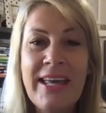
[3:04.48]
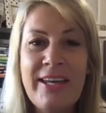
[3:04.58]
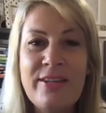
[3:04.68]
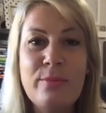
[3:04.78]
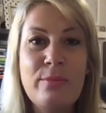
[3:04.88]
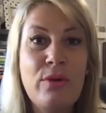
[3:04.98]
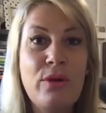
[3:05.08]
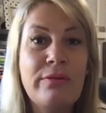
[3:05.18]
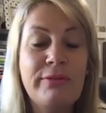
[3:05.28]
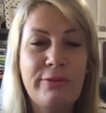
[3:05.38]
he's
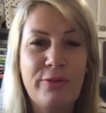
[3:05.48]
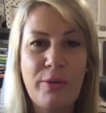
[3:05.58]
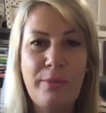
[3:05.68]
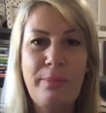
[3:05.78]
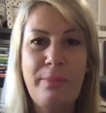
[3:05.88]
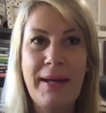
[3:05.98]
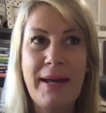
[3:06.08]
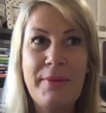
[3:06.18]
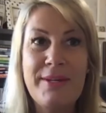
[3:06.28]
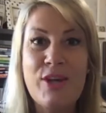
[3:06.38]
moved from
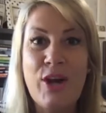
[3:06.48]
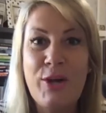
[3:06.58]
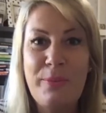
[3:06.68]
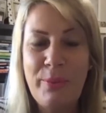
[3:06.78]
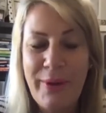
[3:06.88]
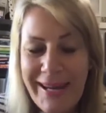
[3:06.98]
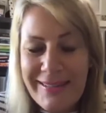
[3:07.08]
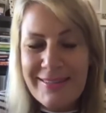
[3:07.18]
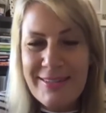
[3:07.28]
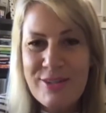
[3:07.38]
his own
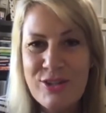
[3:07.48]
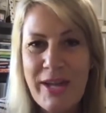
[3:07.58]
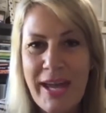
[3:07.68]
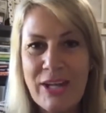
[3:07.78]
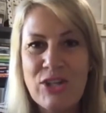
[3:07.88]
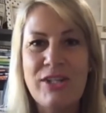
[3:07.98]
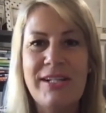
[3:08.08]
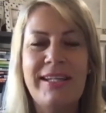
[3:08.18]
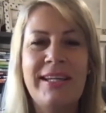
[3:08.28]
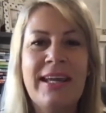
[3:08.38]
practice to
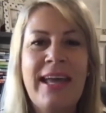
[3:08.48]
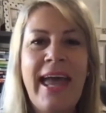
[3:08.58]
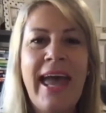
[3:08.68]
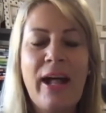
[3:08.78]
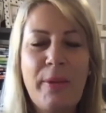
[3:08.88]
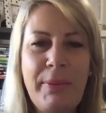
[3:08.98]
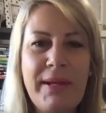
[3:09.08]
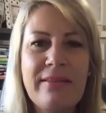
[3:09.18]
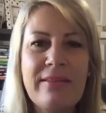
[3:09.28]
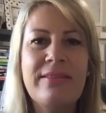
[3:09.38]
actually
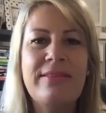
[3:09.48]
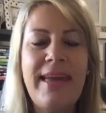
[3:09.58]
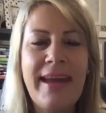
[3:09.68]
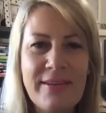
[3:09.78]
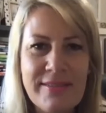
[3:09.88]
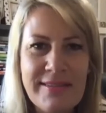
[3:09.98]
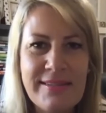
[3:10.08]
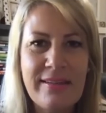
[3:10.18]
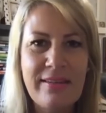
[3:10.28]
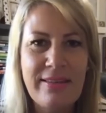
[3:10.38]
helping
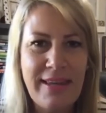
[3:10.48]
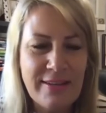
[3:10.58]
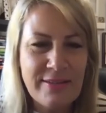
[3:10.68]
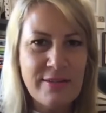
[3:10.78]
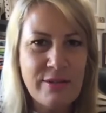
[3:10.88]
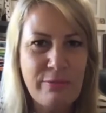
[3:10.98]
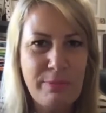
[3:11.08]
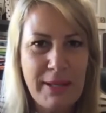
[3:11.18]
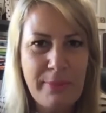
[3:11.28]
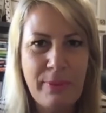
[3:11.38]
thousands and thousands of
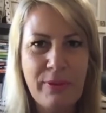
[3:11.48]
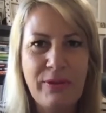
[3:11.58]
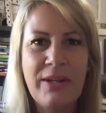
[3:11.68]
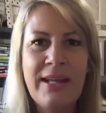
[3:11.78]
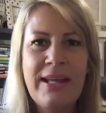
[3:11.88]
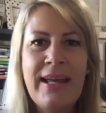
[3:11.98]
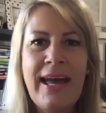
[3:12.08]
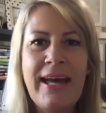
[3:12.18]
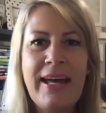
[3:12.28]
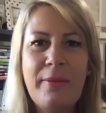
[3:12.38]
people
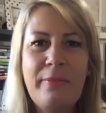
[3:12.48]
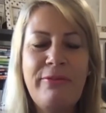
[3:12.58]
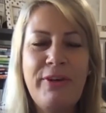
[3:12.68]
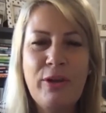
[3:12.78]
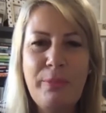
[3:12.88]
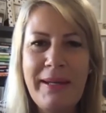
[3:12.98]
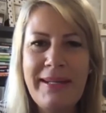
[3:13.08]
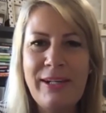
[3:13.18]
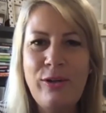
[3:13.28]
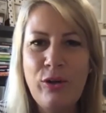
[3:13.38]
feel
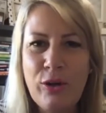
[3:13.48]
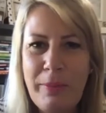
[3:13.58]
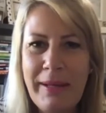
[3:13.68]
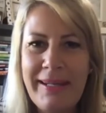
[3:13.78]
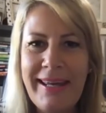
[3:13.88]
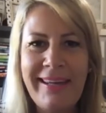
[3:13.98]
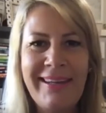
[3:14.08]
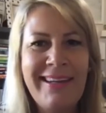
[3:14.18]
better, look better,